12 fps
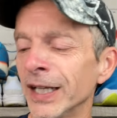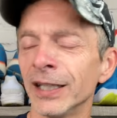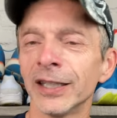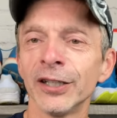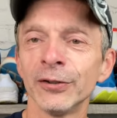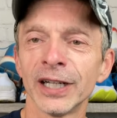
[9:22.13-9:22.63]

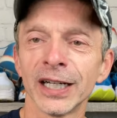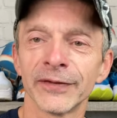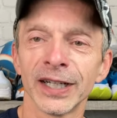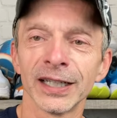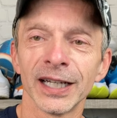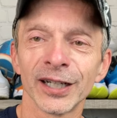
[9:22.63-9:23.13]
They do have
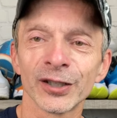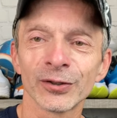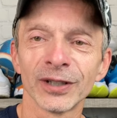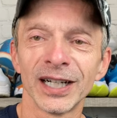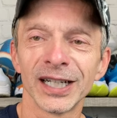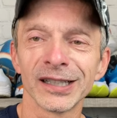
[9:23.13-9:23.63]
that
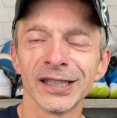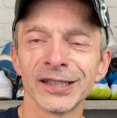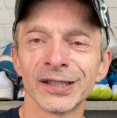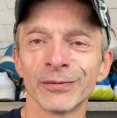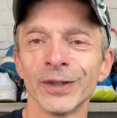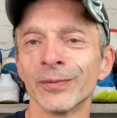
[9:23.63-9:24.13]
extra eyelet
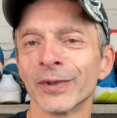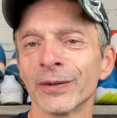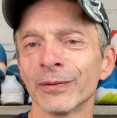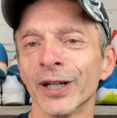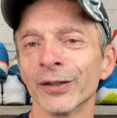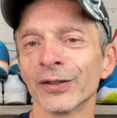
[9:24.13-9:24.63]
to run with a
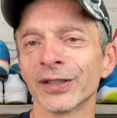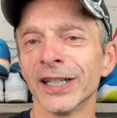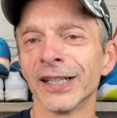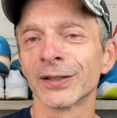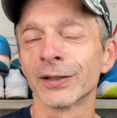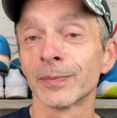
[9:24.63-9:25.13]
runner's
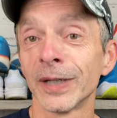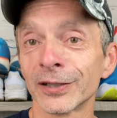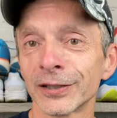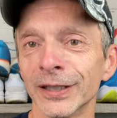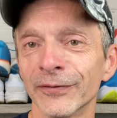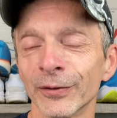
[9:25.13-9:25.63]
knot. So
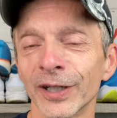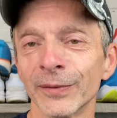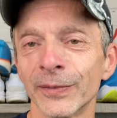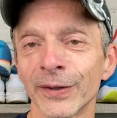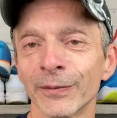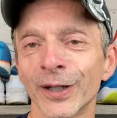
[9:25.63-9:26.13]
especially if you're running
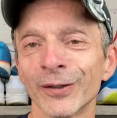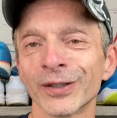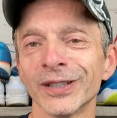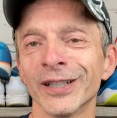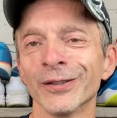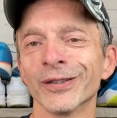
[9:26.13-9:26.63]
with a runner's
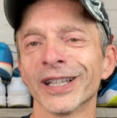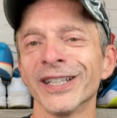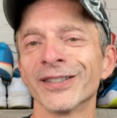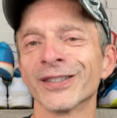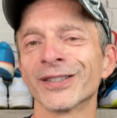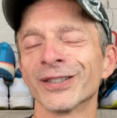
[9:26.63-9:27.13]
knot, your
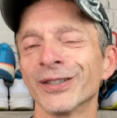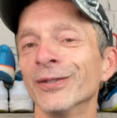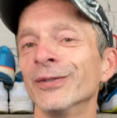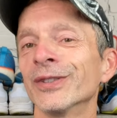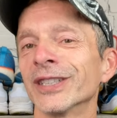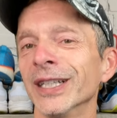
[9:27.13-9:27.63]
laces
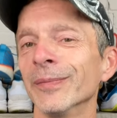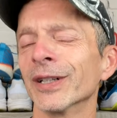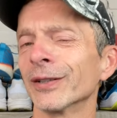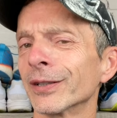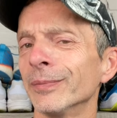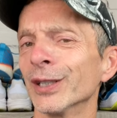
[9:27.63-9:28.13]
do seem a
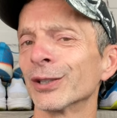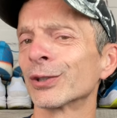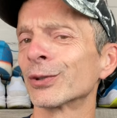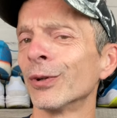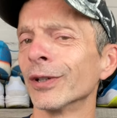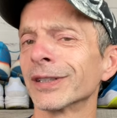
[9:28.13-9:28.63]
little bit
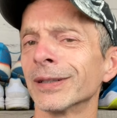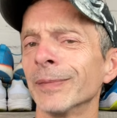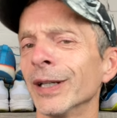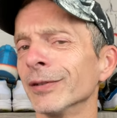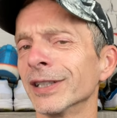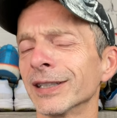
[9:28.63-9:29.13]
short to be
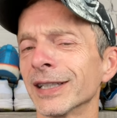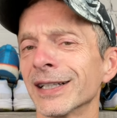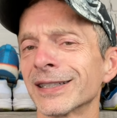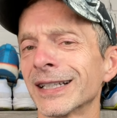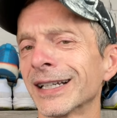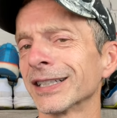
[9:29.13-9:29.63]
able to get
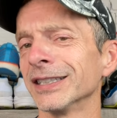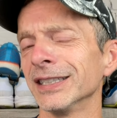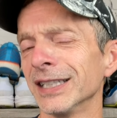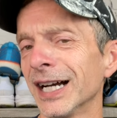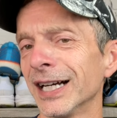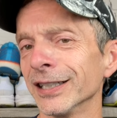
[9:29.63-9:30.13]
that second
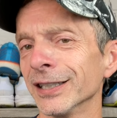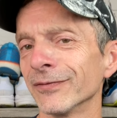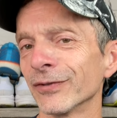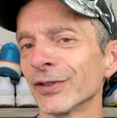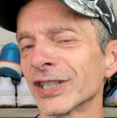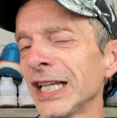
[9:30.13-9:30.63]
knot in
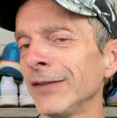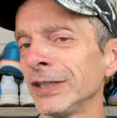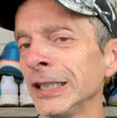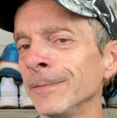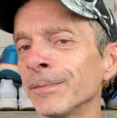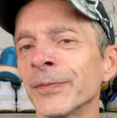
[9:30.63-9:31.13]
for
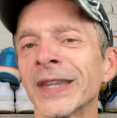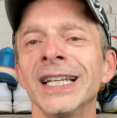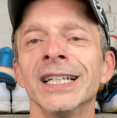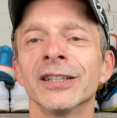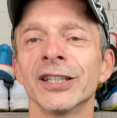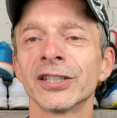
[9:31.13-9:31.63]
safety.
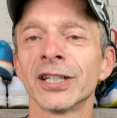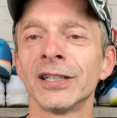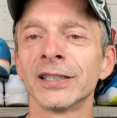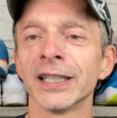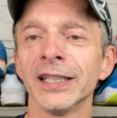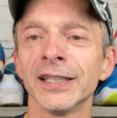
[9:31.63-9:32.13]
The
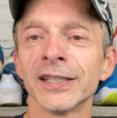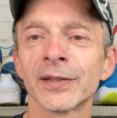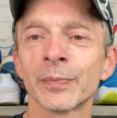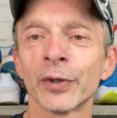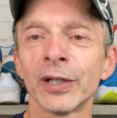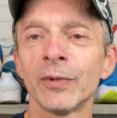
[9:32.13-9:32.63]
tongue is
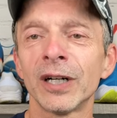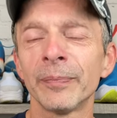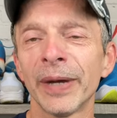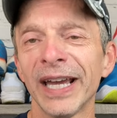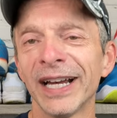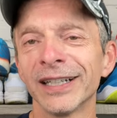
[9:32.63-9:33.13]
pretty well
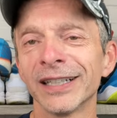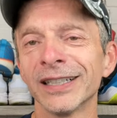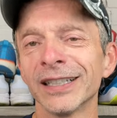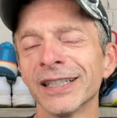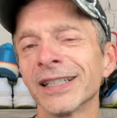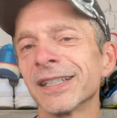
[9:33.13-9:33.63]
padded.
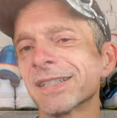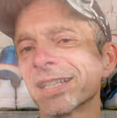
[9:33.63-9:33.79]
It is